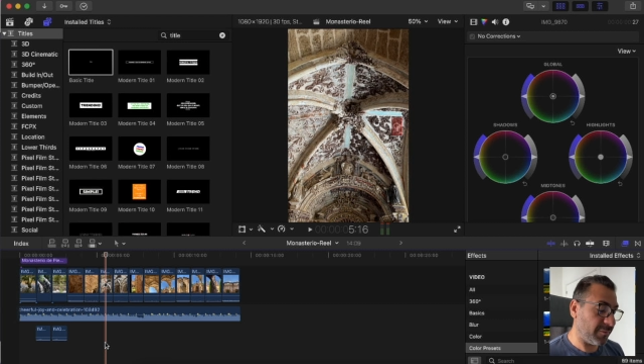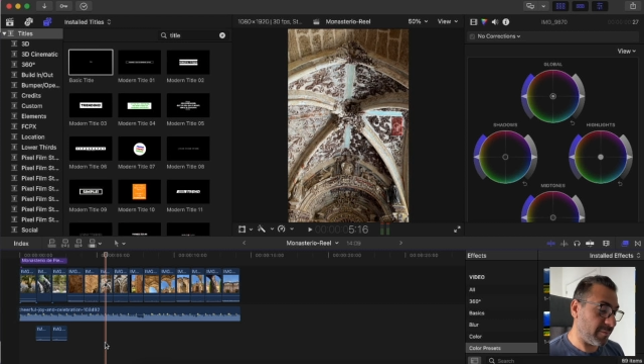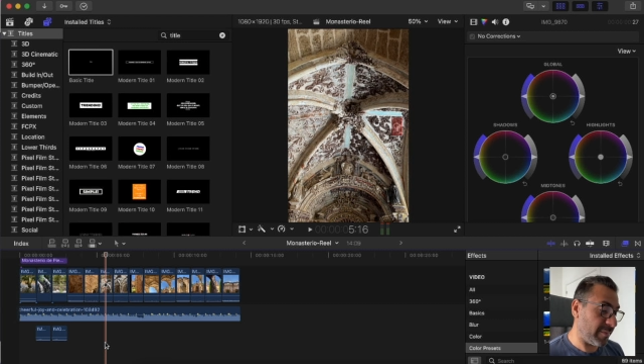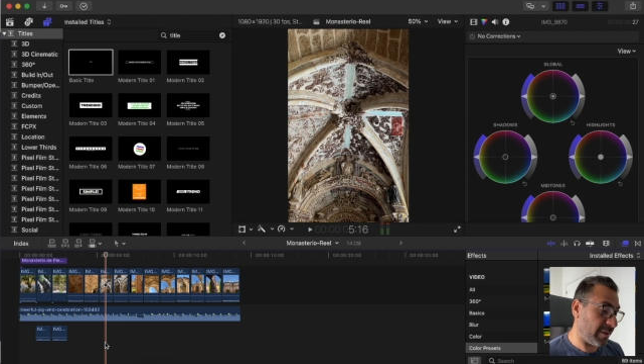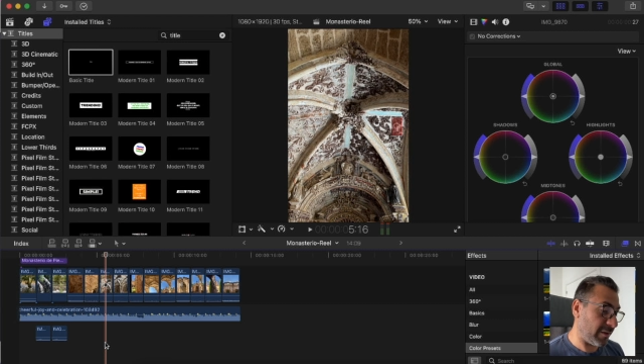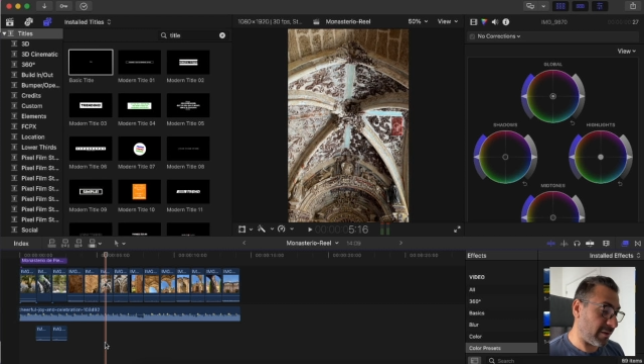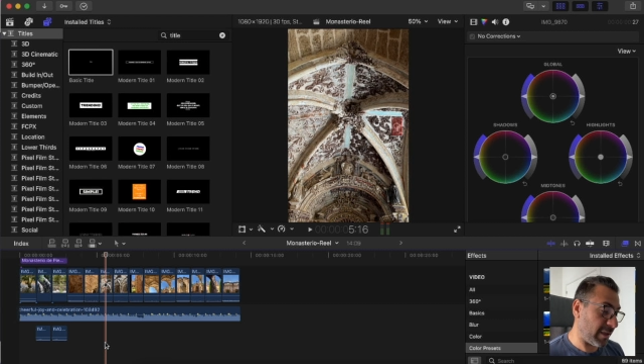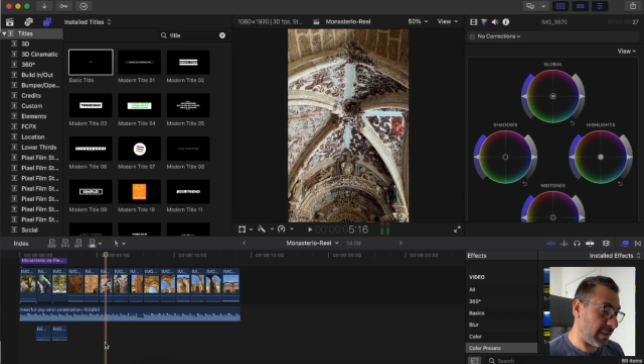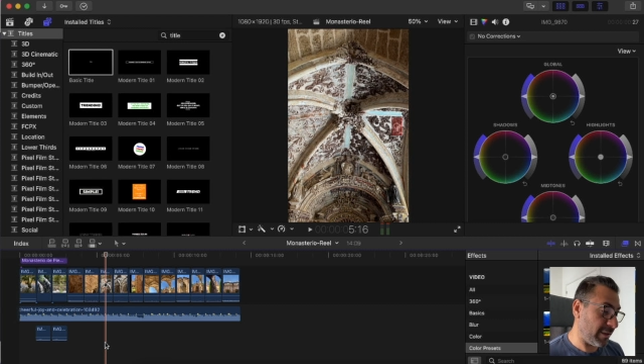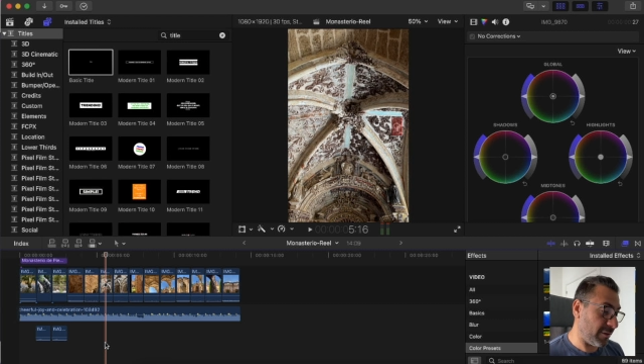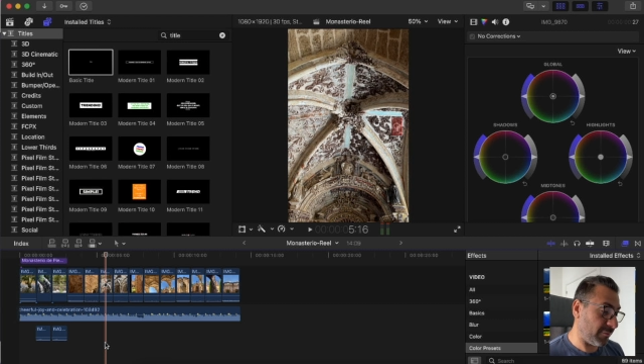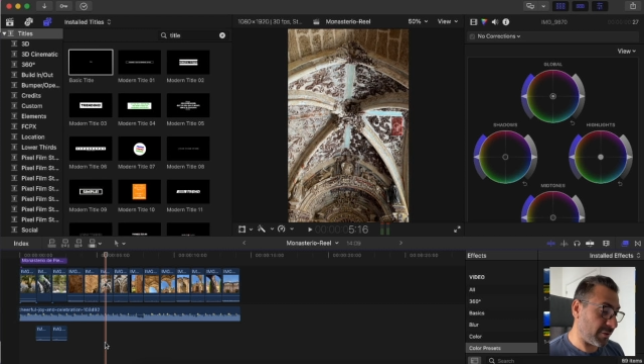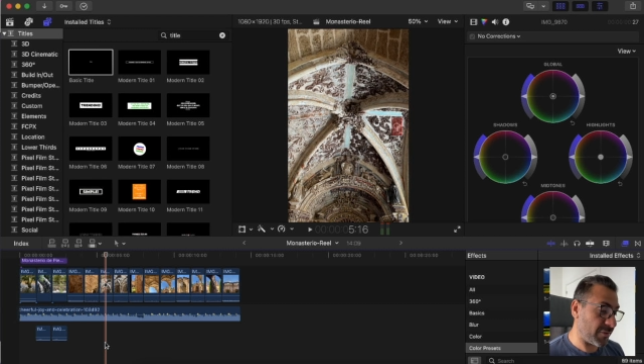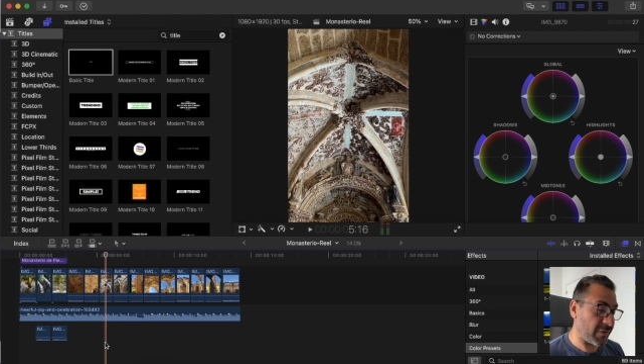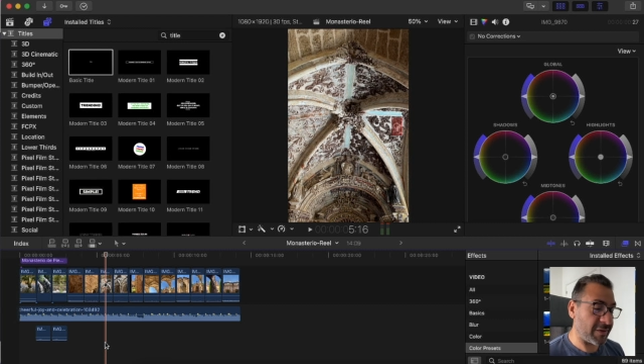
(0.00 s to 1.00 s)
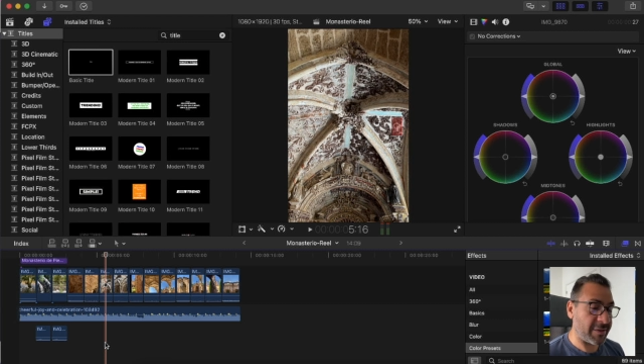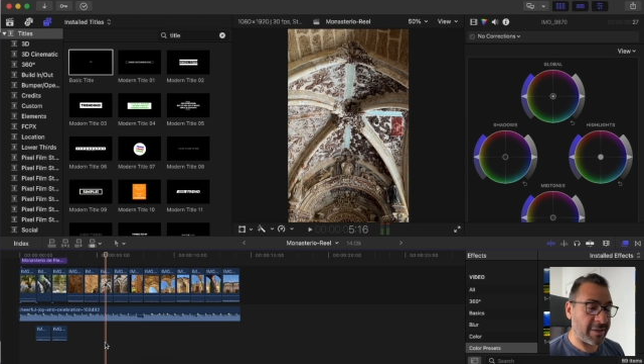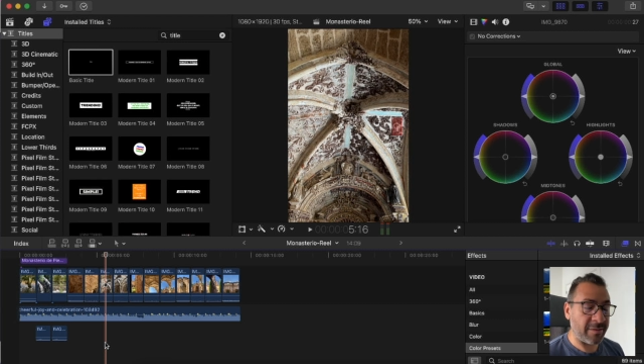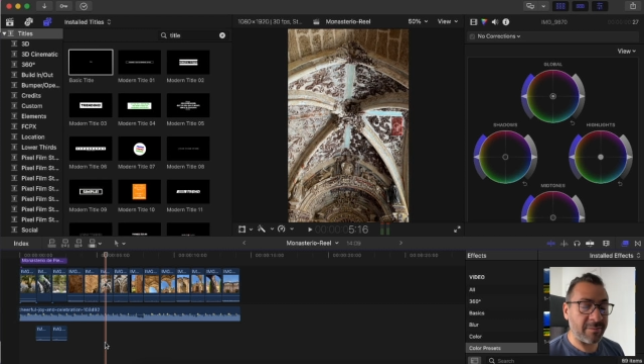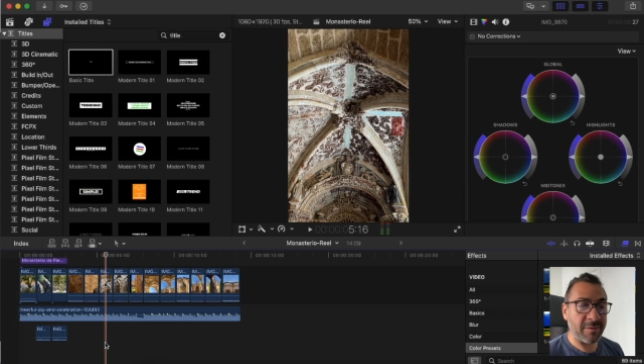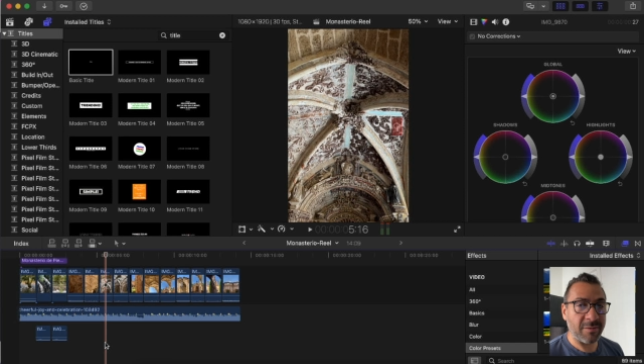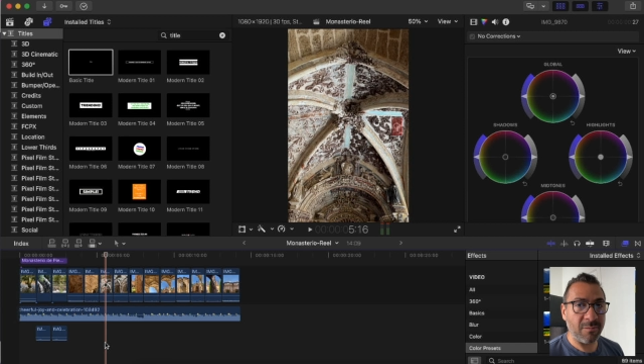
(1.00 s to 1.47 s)
but I didn't want to
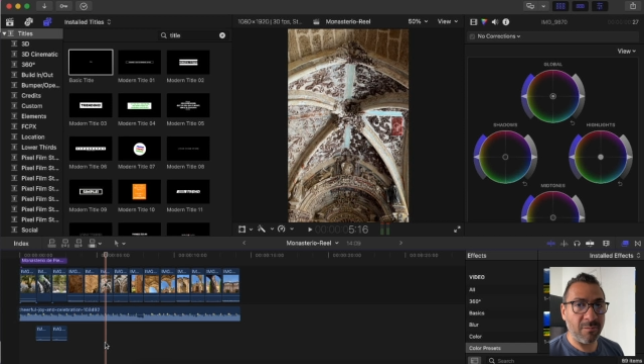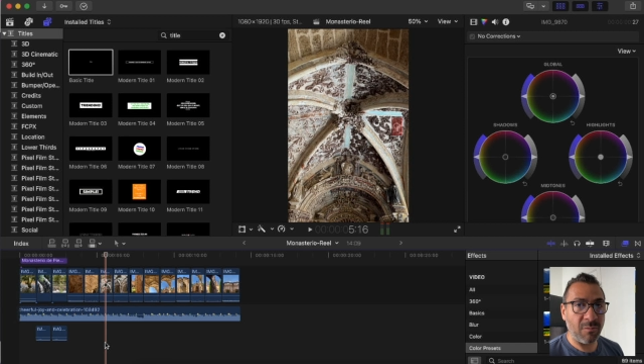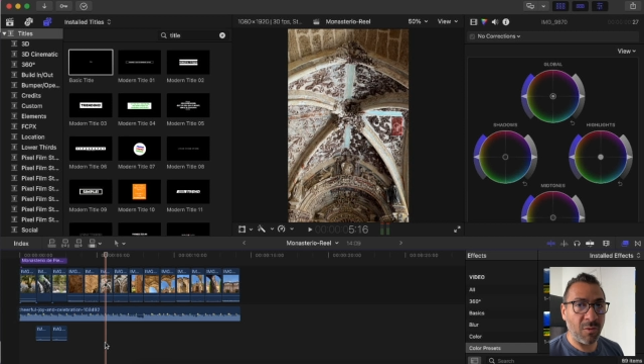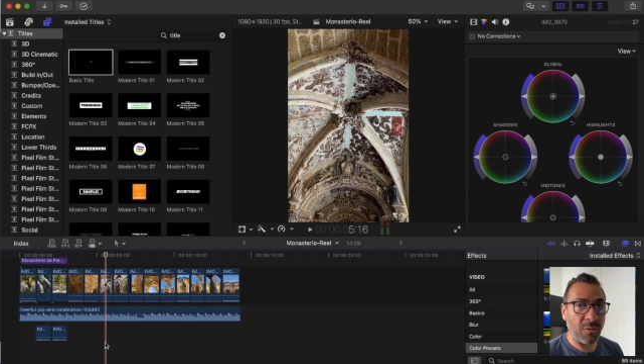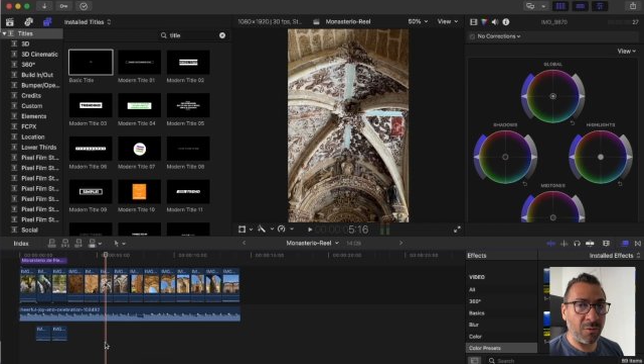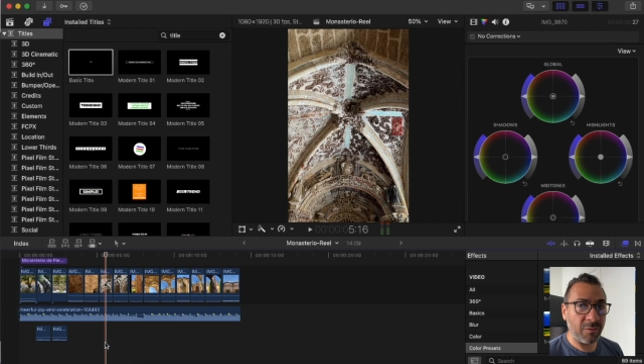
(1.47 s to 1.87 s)
extend more